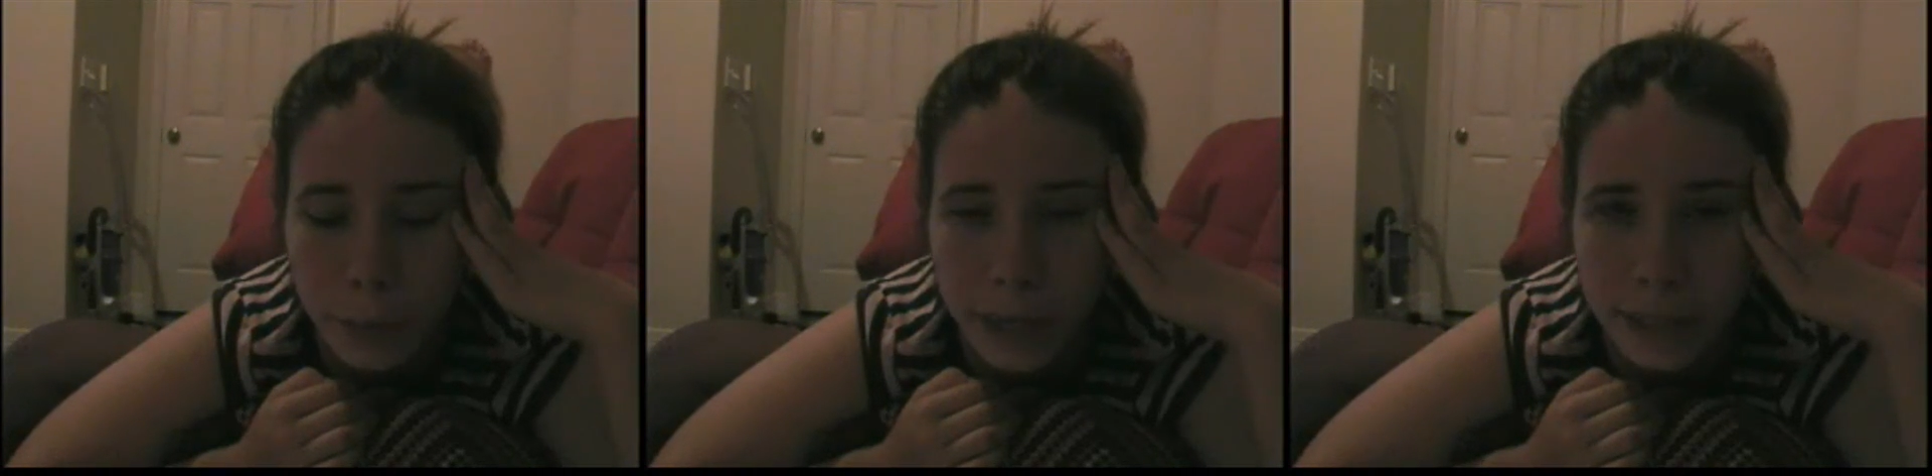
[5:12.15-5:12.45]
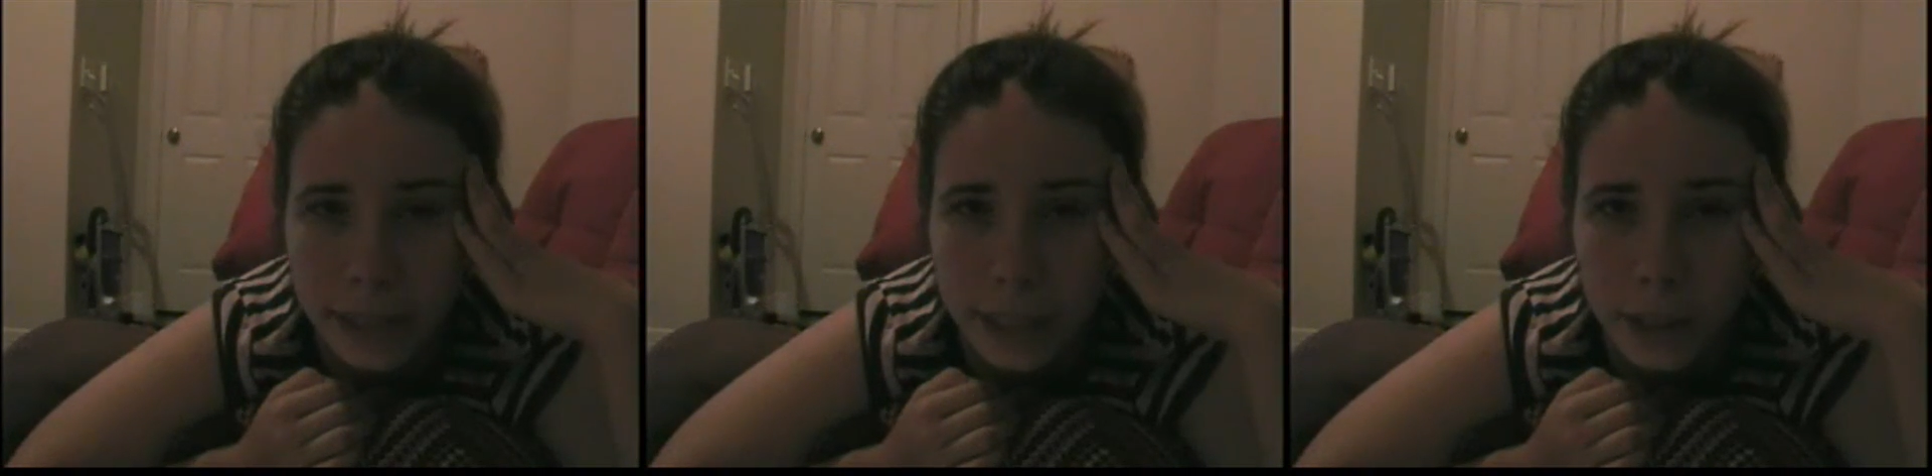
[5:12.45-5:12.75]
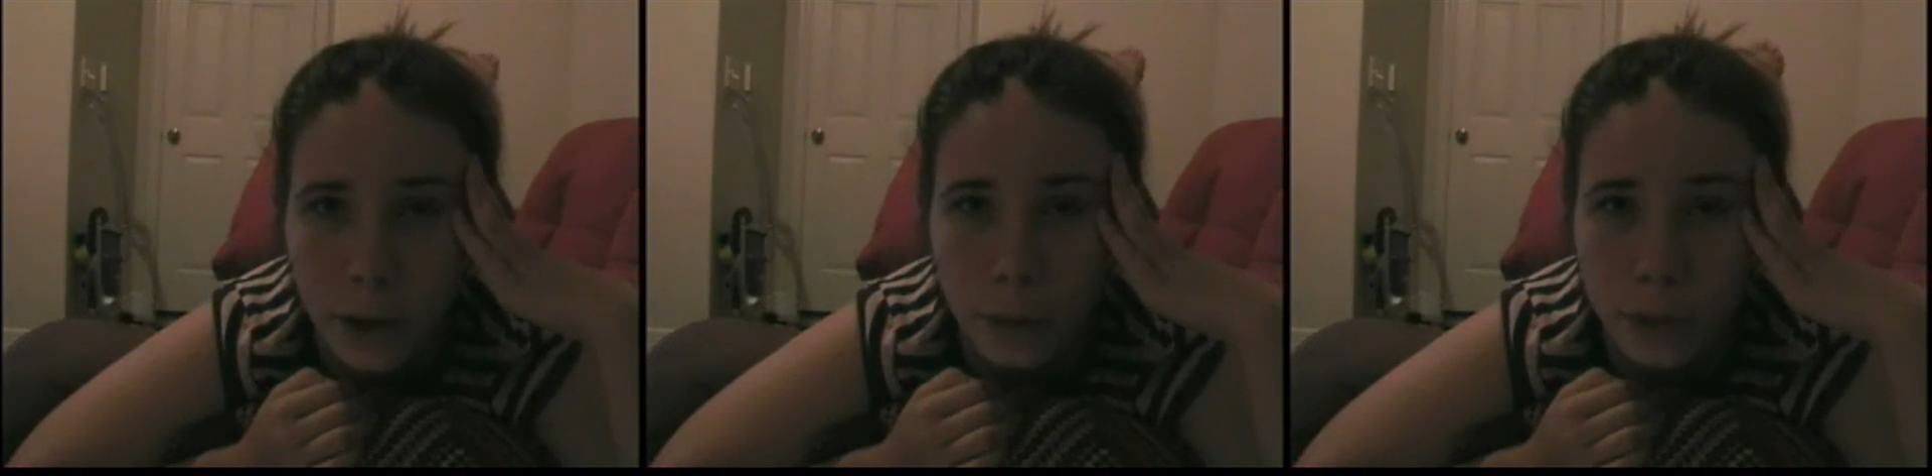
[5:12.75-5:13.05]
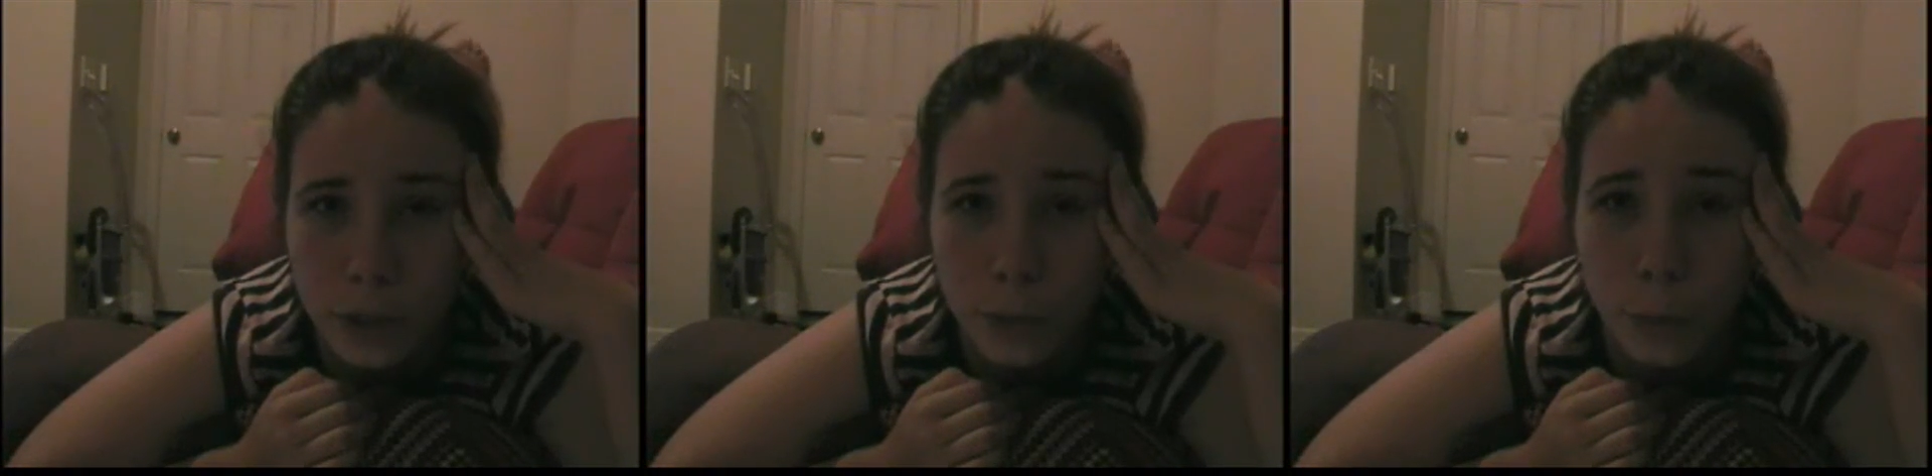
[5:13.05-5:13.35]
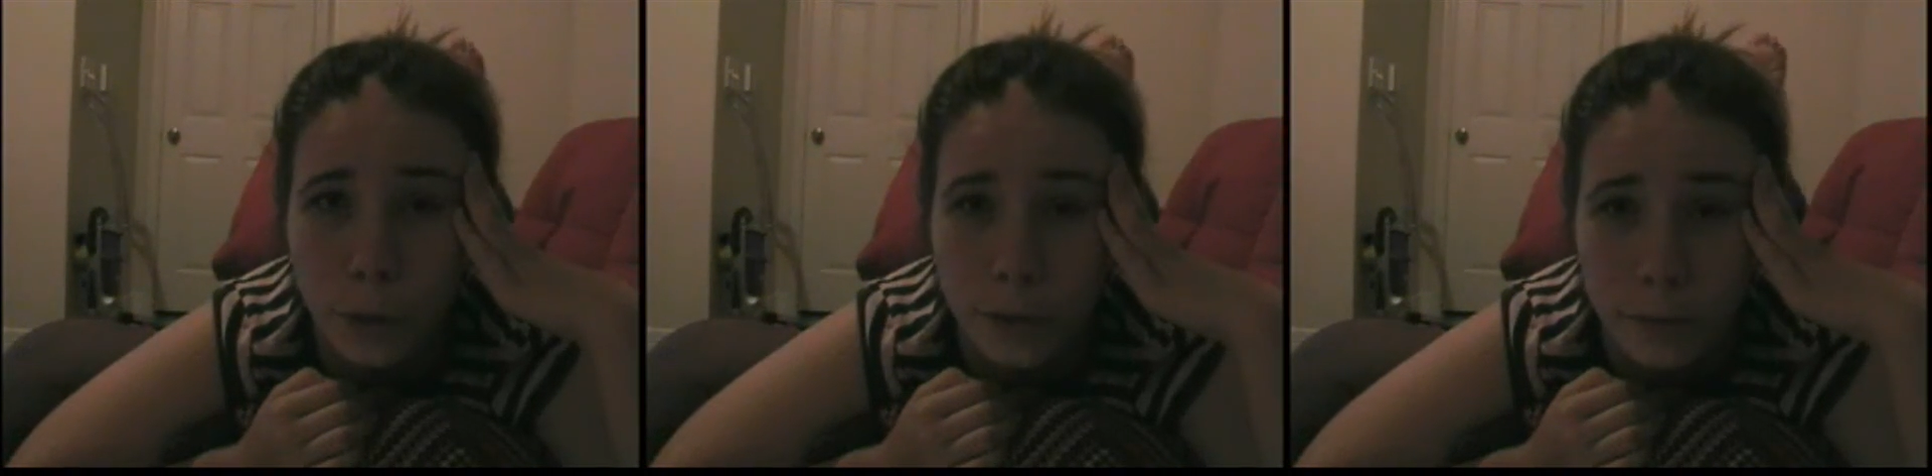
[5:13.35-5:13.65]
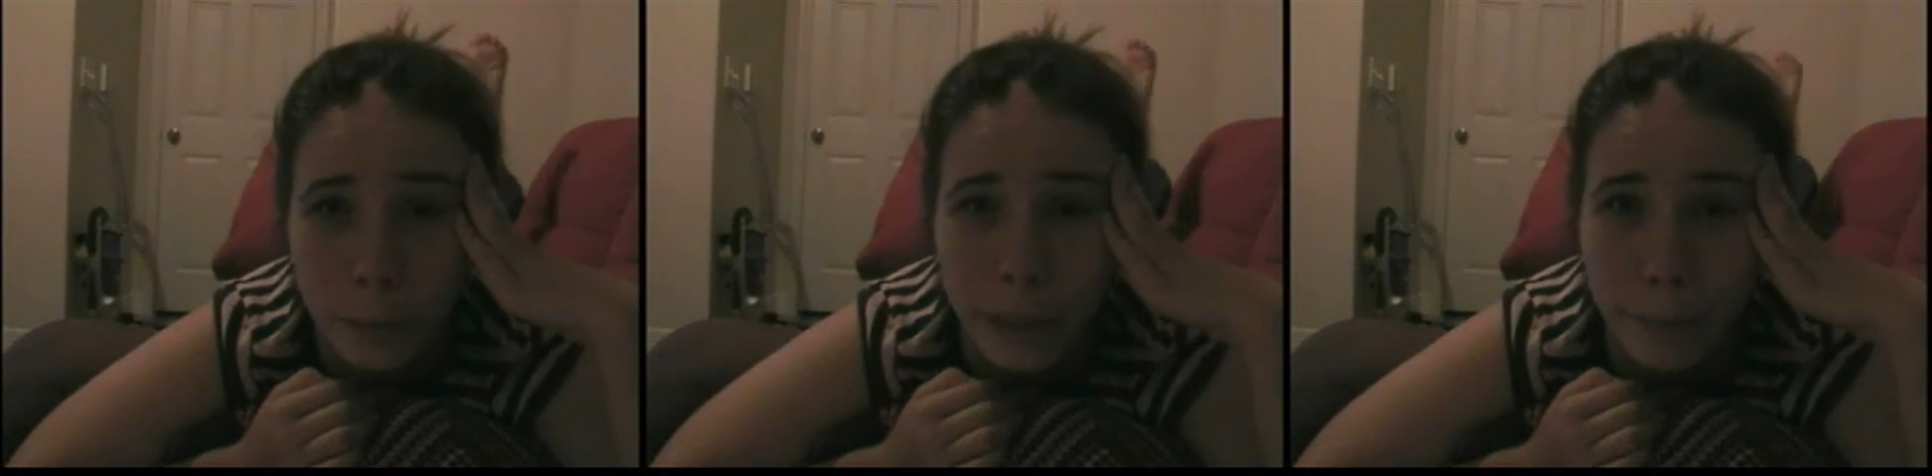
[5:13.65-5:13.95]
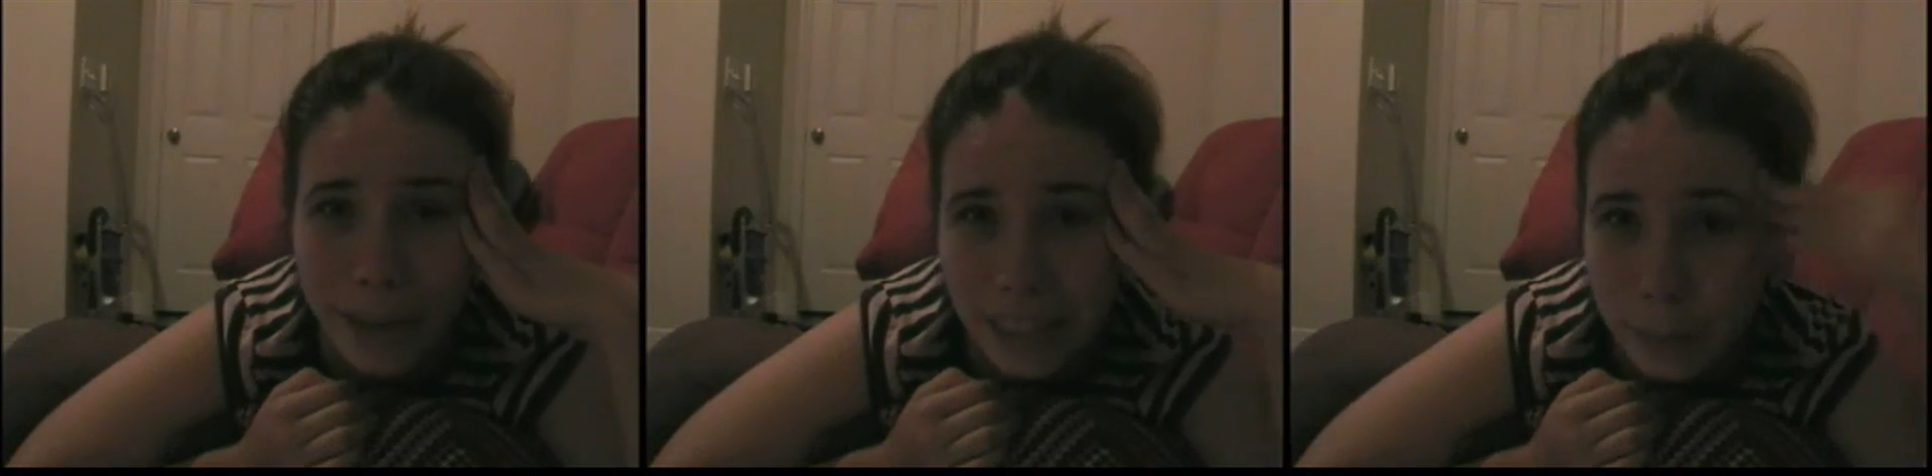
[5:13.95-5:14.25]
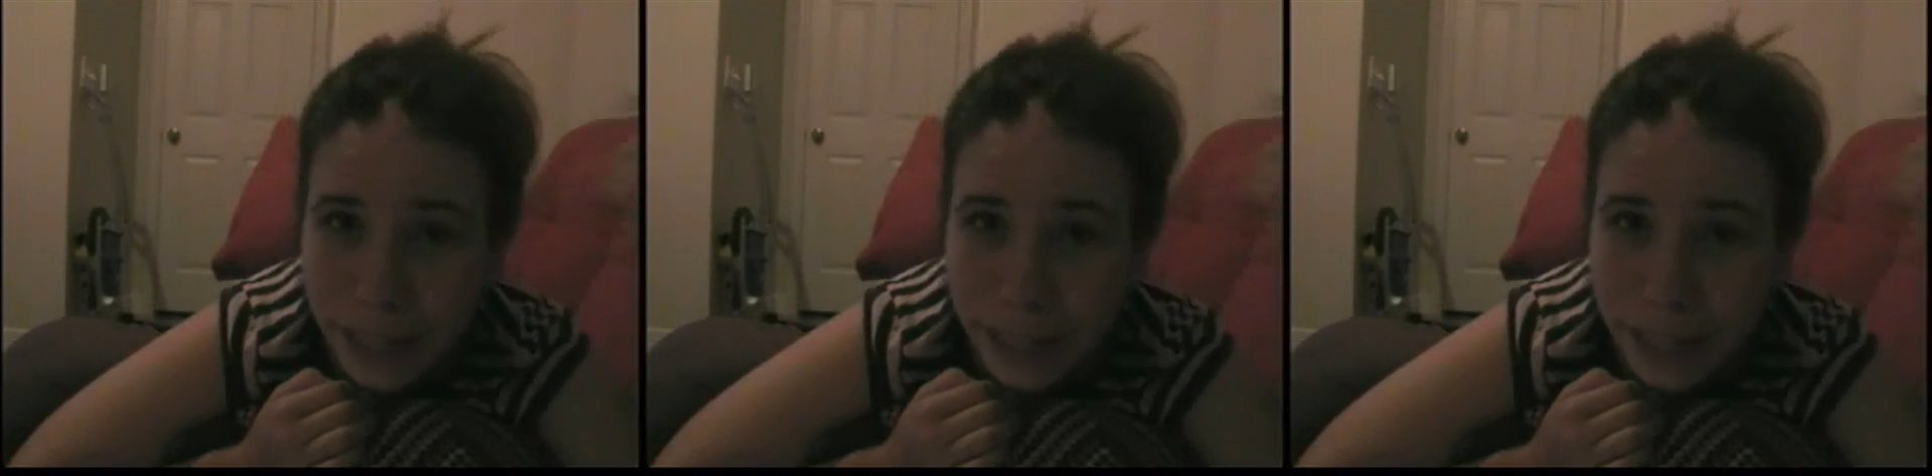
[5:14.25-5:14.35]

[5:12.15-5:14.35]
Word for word: but I did get the coach's award for being best